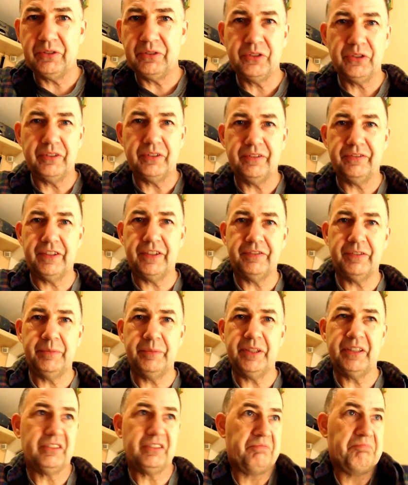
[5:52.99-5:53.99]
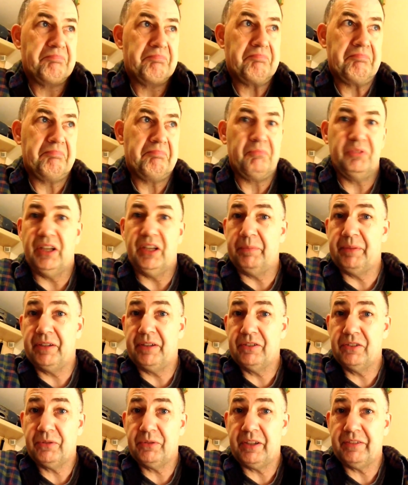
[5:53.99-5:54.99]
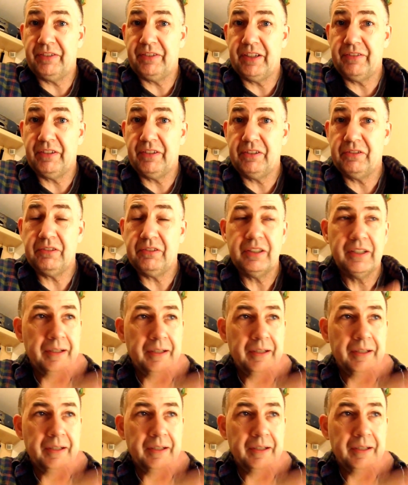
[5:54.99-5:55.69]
250 metres. Would that be 125,000?